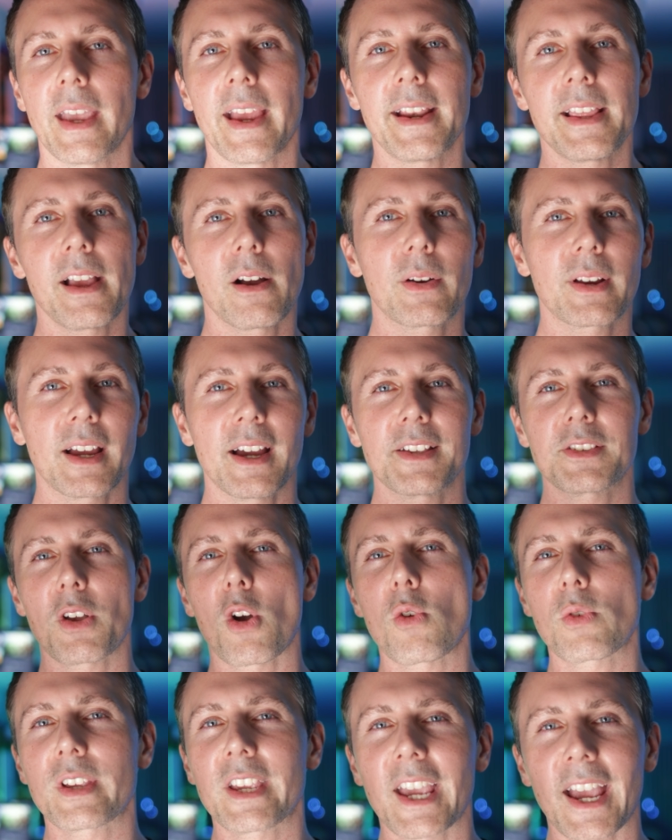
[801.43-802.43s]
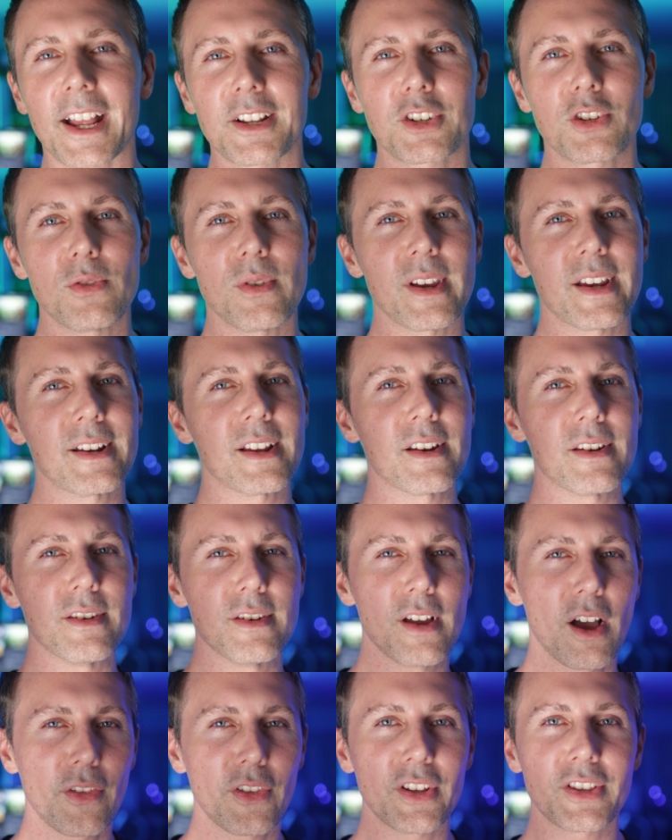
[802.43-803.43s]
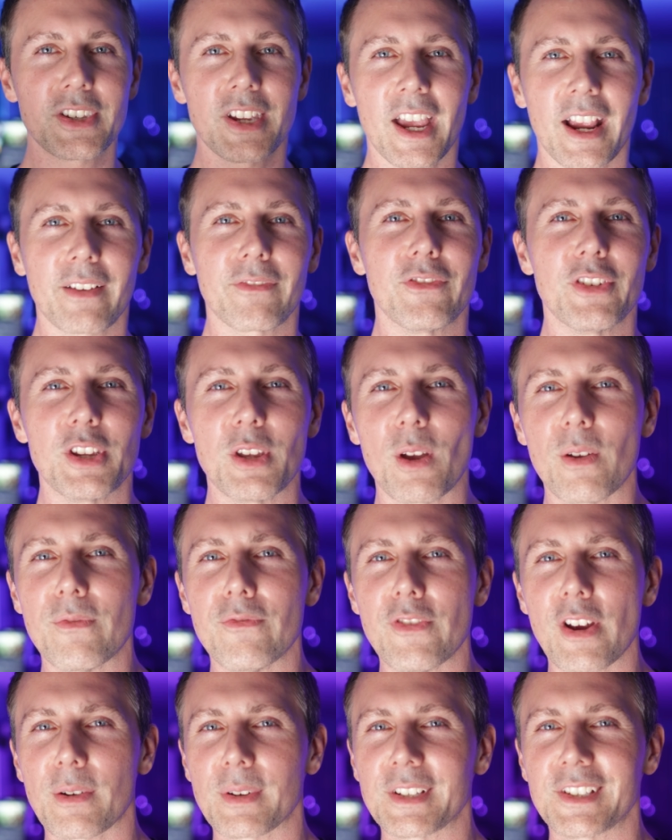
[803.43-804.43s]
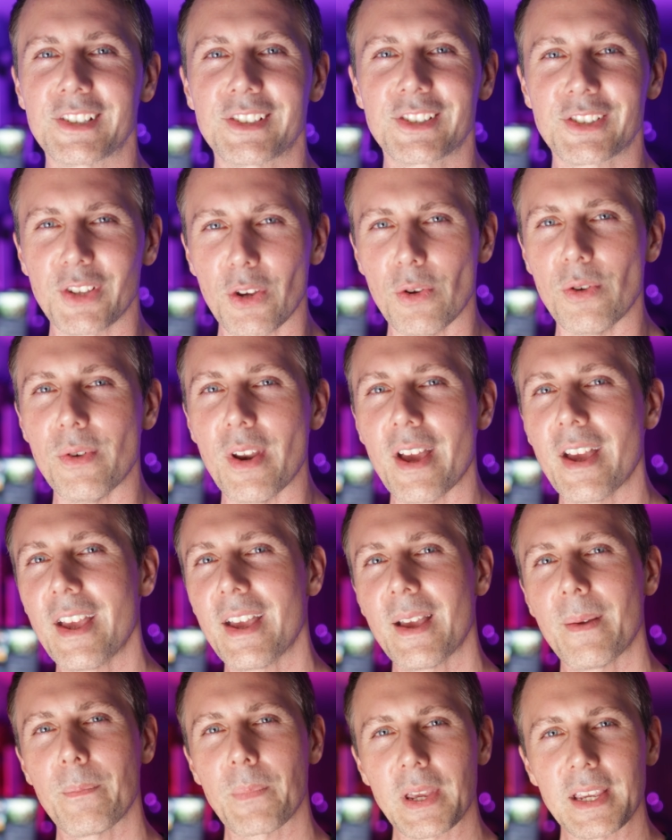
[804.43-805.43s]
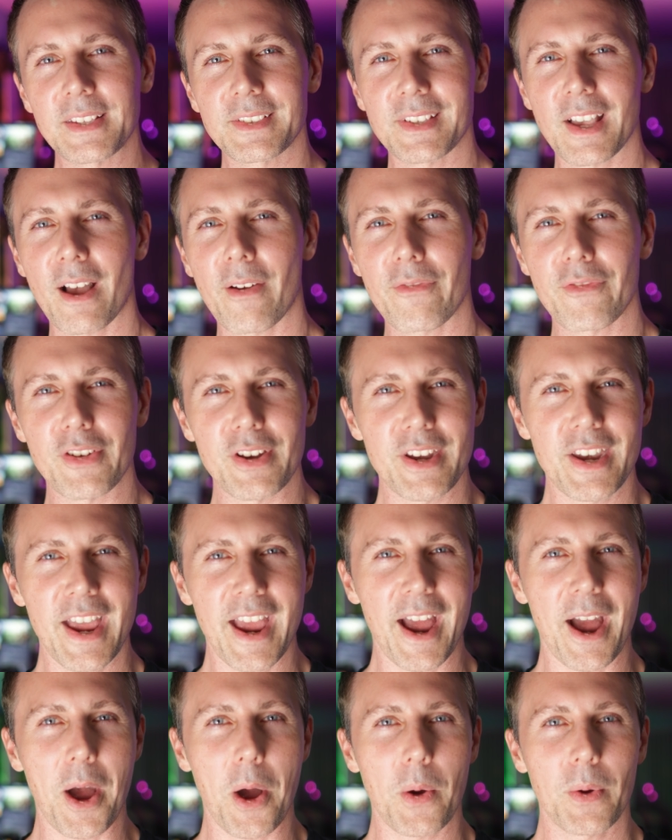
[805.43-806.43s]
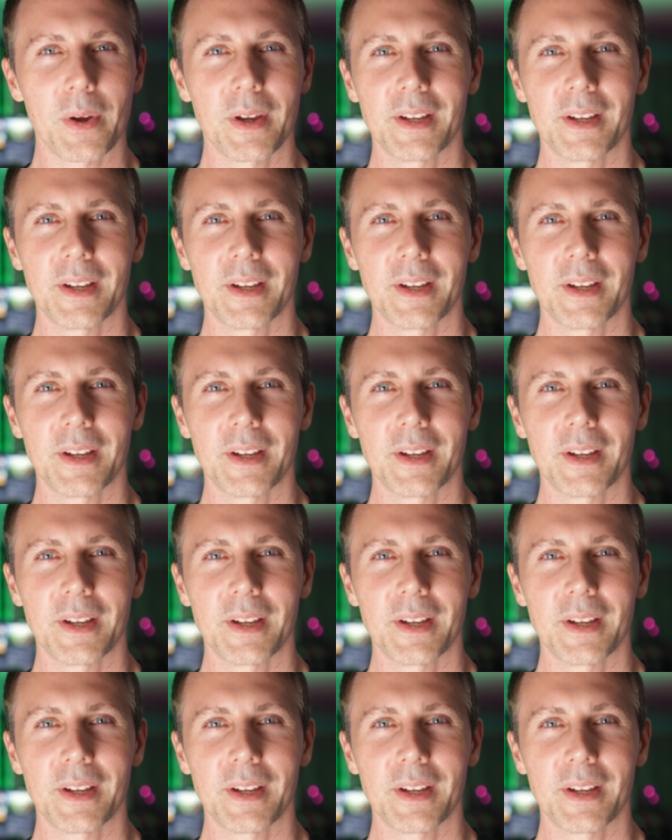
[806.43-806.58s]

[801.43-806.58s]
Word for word: Anyhow, guys, I'll catch you in another tech video very soon. Peace out for now.